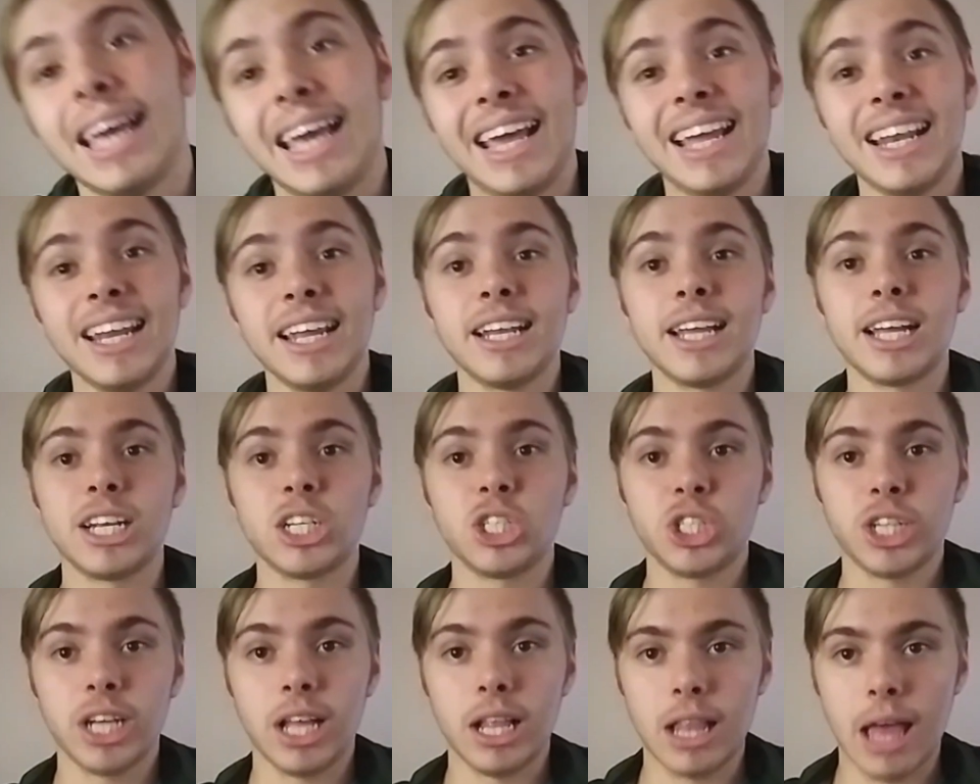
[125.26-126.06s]
In a
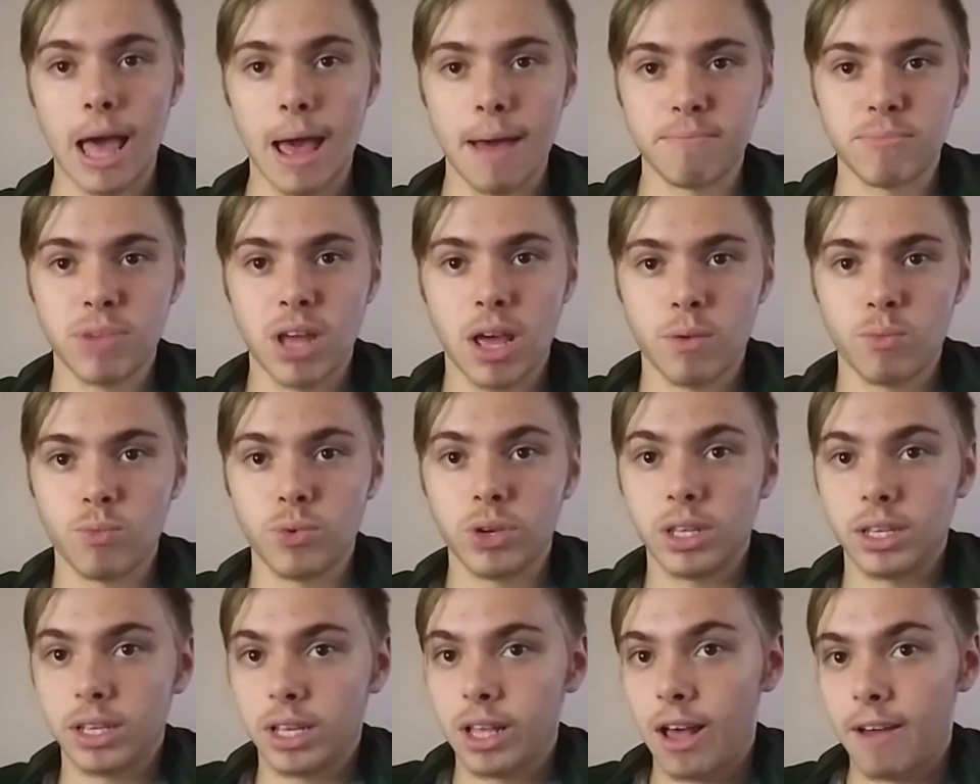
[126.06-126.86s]
nutshell, I'm not
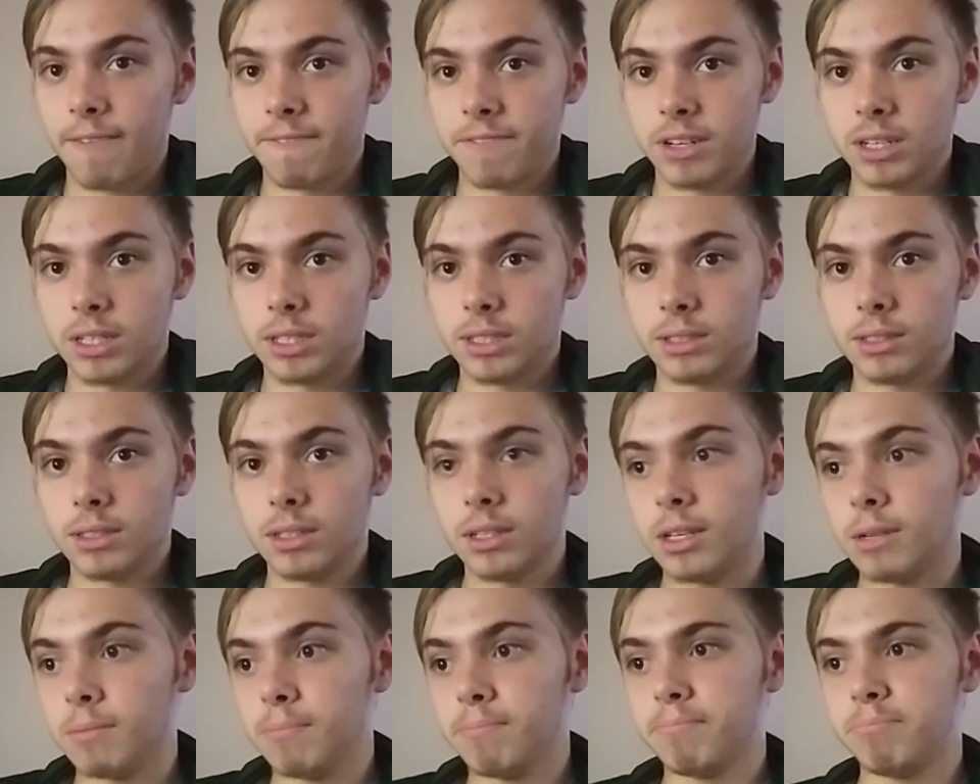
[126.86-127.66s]
really confident
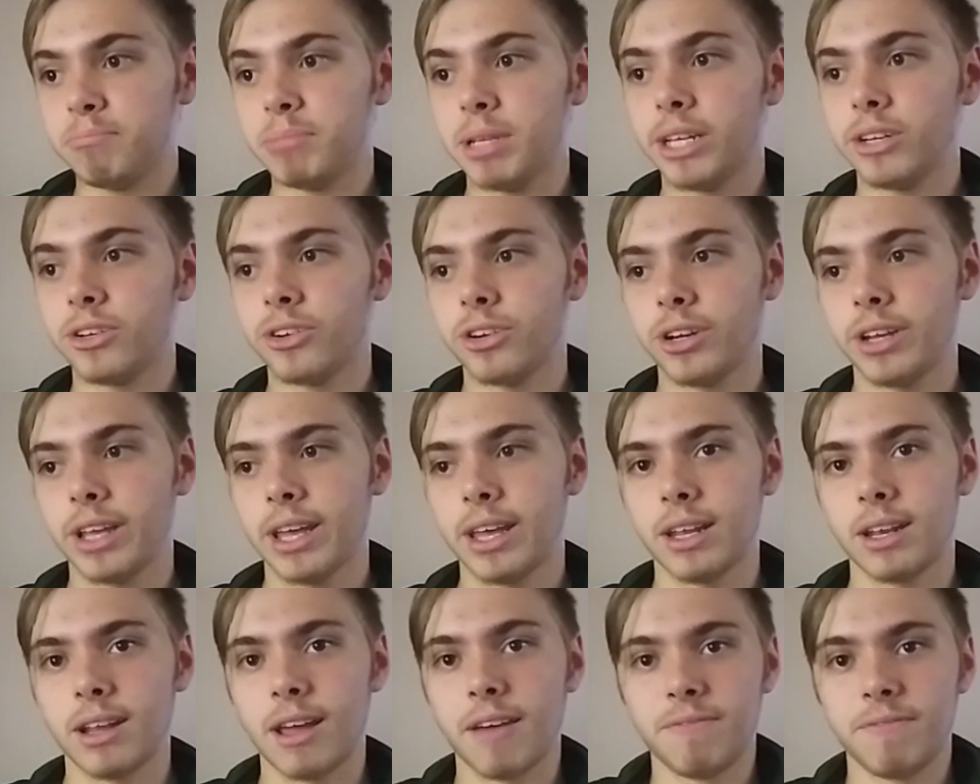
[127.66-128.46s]
in Blender
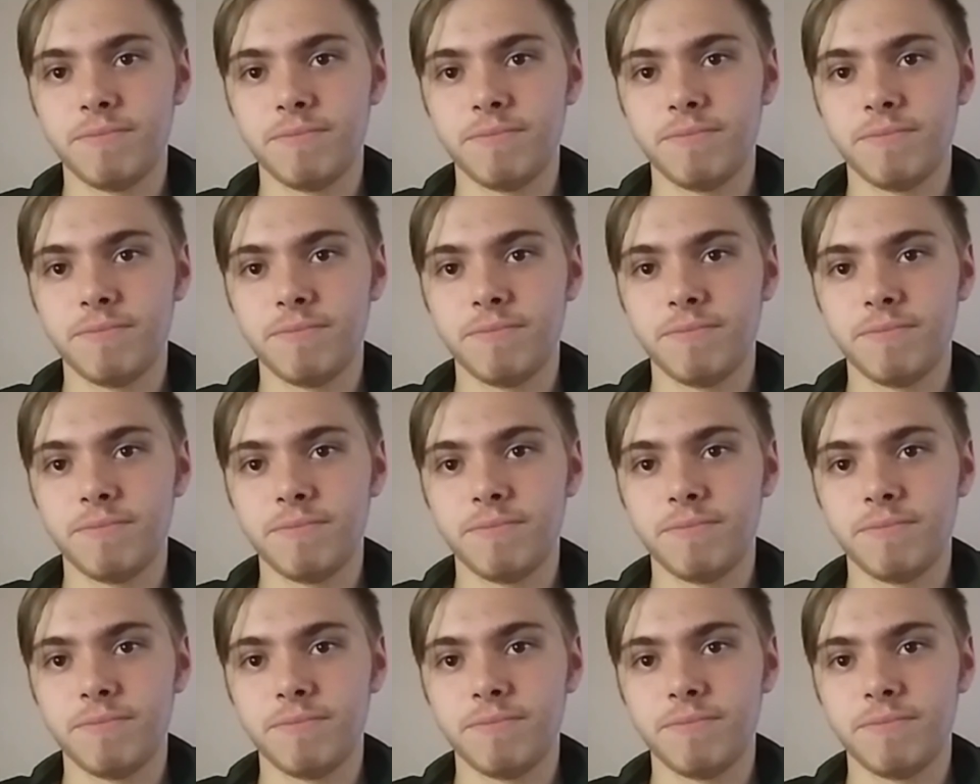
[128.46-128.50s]
yet.